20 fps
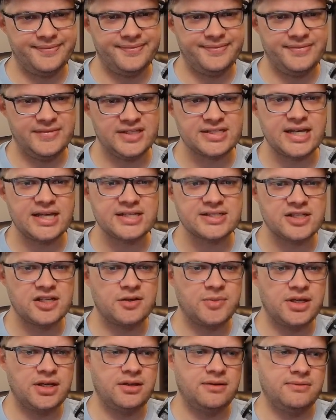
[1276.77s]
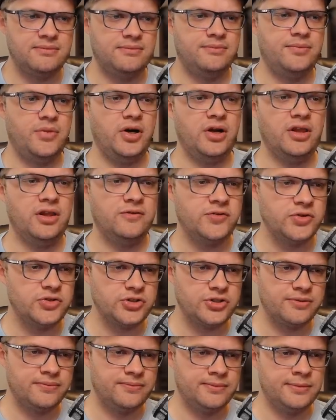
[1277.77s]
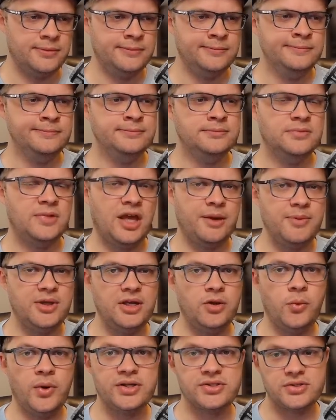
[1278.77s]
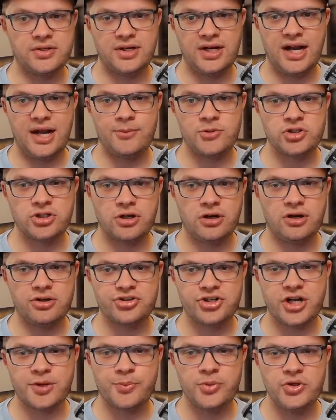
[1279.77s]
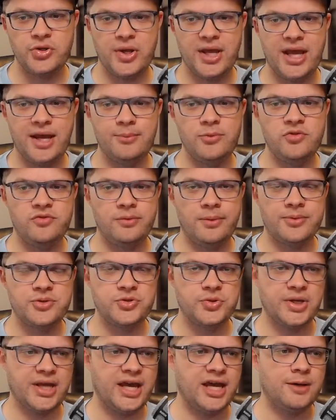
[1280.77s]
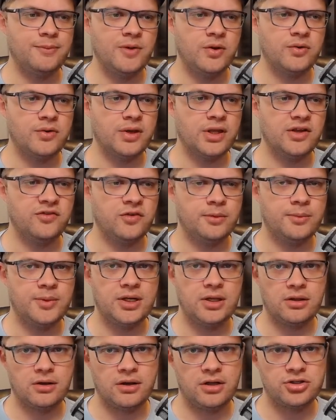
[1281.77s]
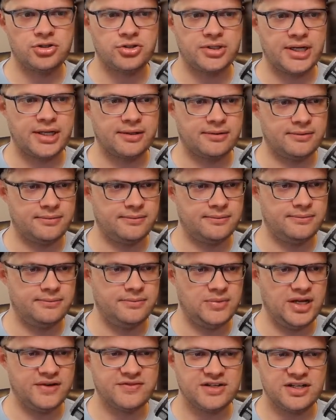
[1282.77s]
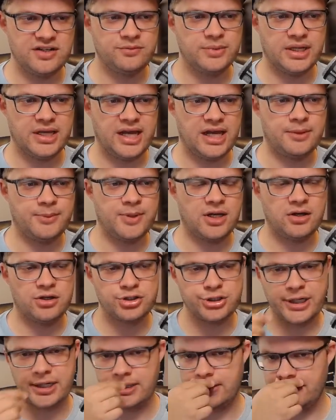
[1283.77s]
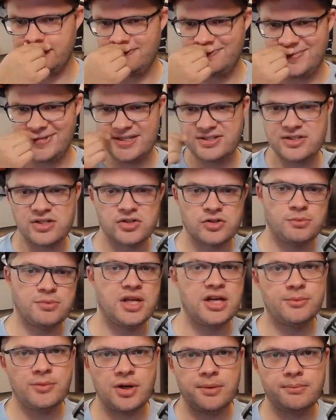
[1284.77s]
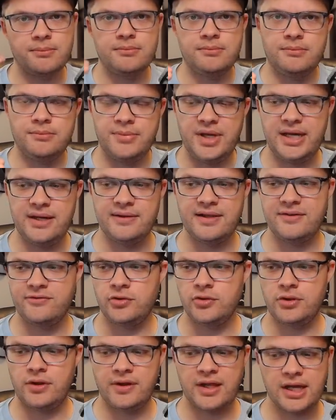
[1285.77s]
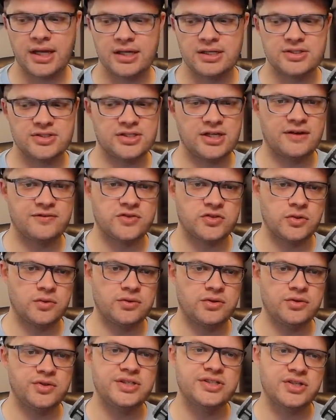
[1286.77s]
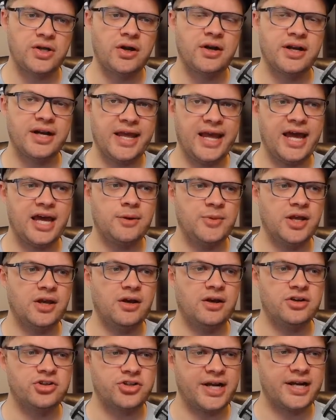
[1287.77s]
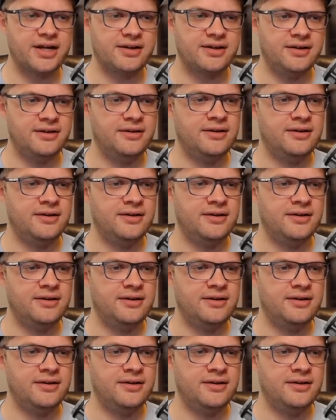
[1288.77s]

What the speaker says: This guy's gonna be part of their future. I mean, he was on an amateur contract, but you can't move him up to academy without giving him another contract. You have to give him an academy contract because there's a minimum pay level and all that kind of stuff. So no, he's on an academy contract.